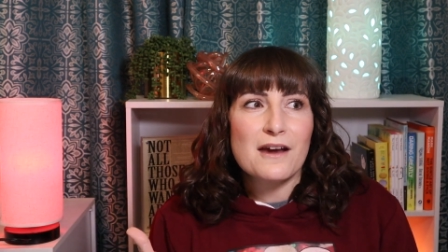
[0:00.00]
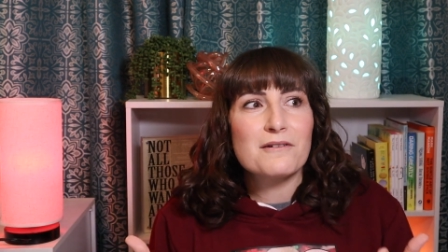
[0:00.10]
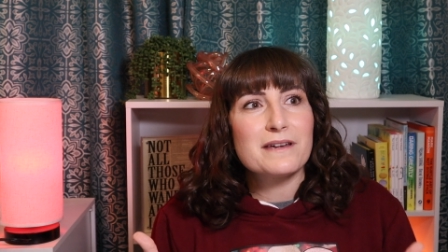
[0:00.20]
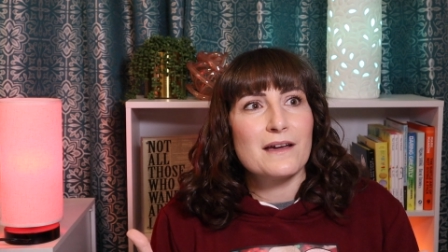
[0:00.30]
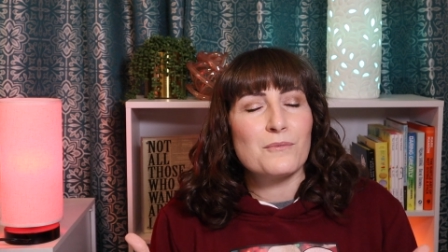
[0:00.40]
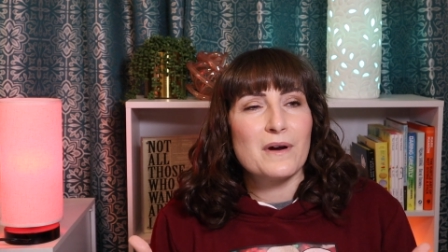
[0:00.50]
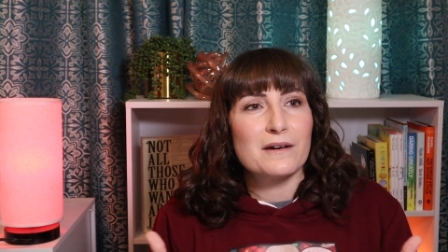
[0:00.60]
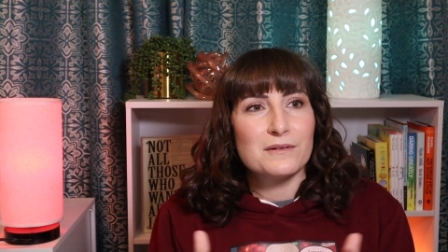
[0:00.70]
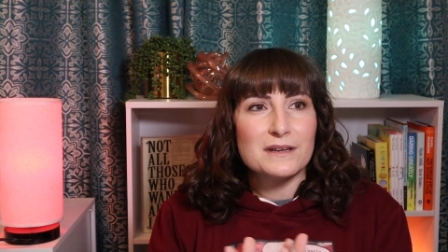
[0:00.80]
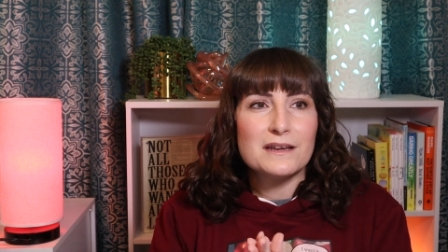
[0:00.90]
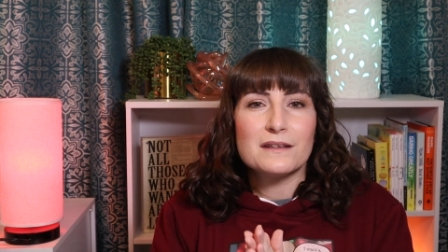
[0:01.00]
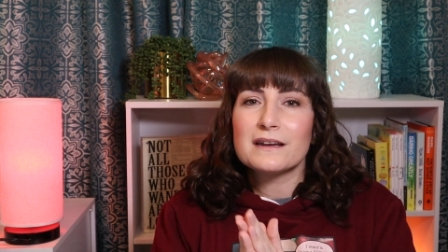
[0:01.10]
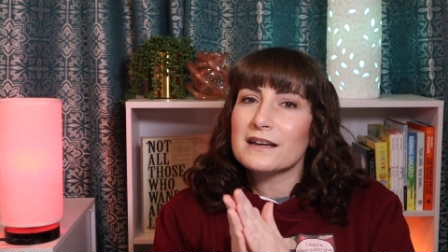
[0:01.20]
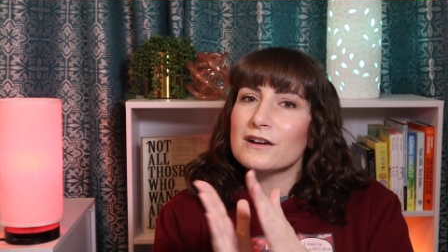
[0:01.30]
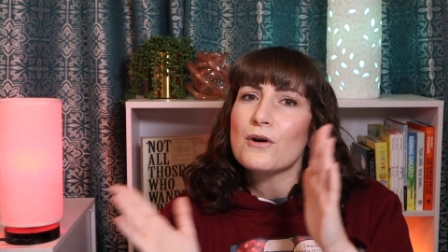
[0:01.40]
area where
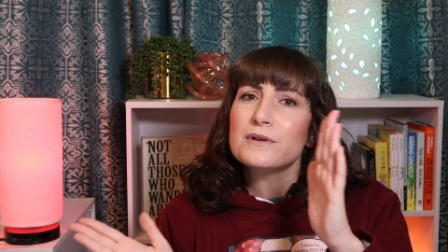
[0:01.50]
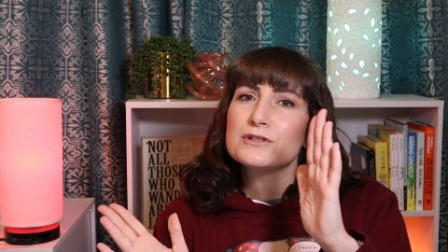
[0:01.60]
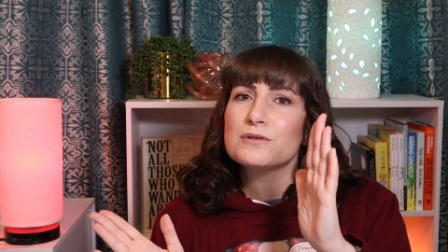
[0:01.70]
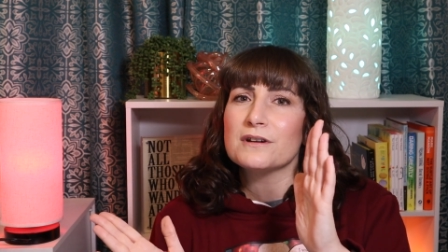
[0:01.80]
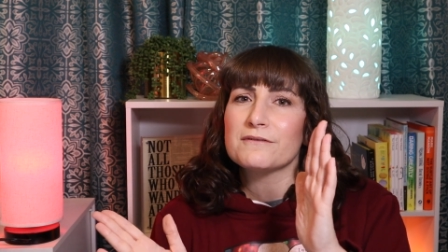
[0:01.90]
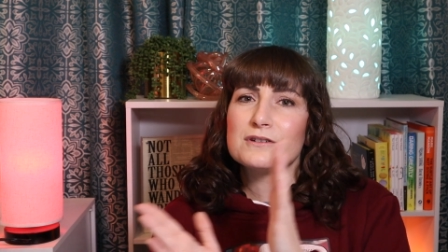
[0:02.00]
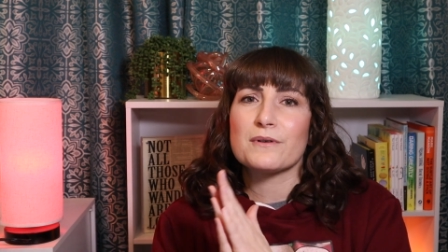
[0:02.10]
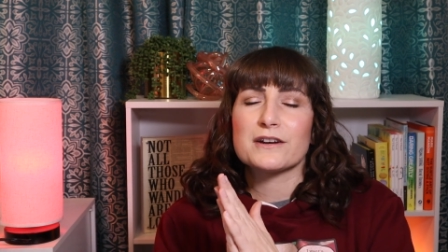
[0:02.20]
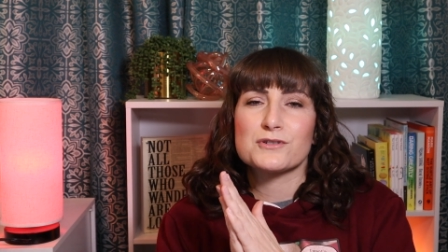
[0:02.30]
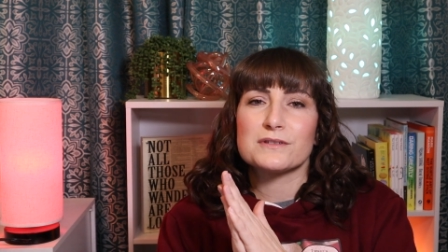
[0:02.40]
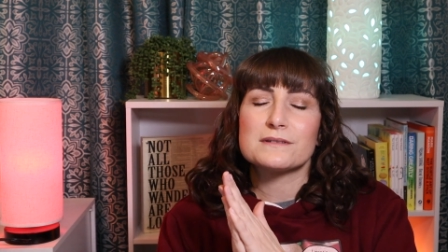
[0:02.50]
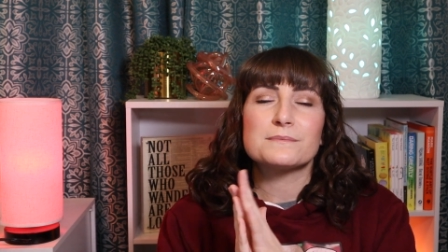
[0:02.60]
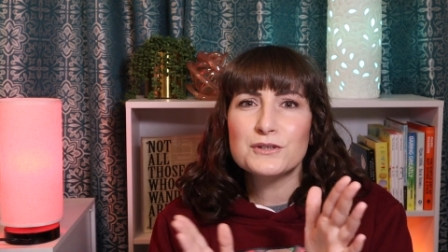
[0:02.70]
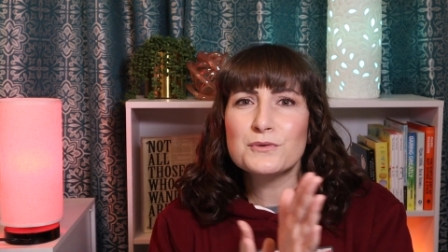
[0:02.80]
it can go in two different directions.